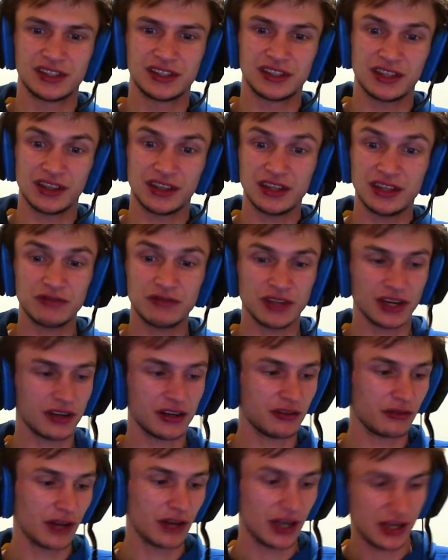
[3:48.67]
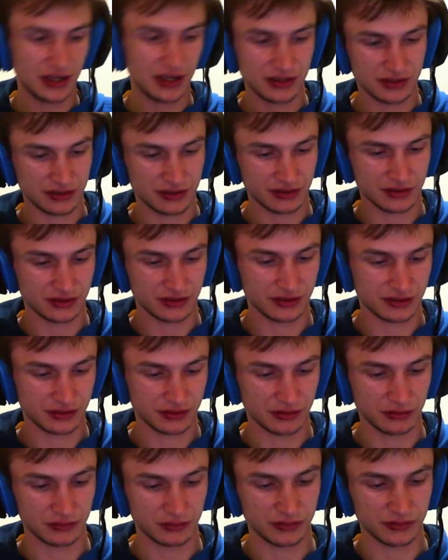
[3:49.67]
and they've done it right.
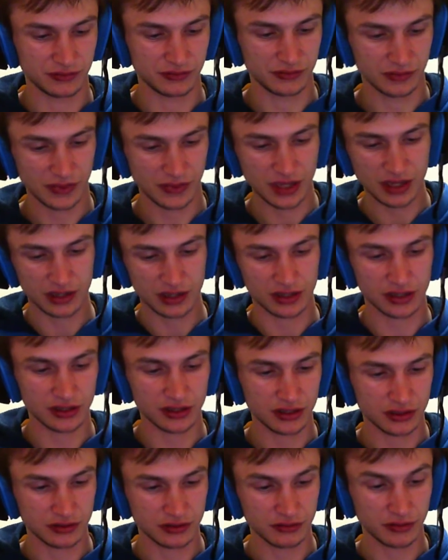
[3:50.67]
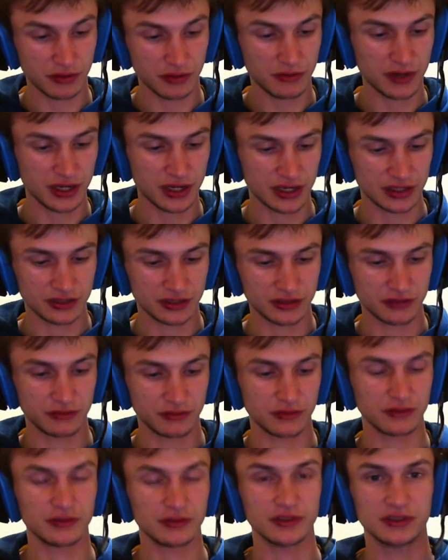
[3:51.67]
Oh, yeah, I got this the right way actually
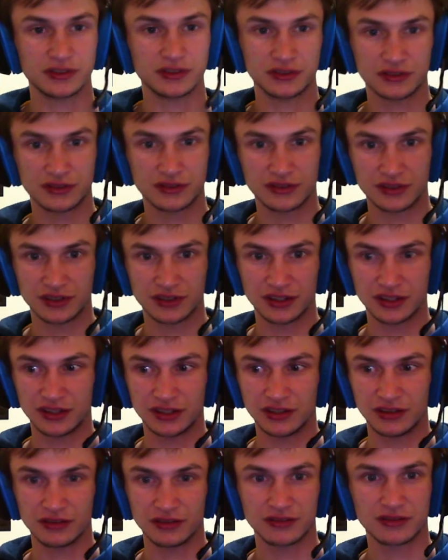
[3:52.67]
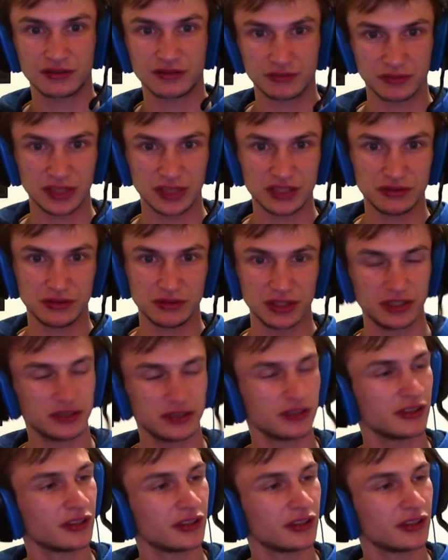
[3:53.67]
for once. There you go. My Switch.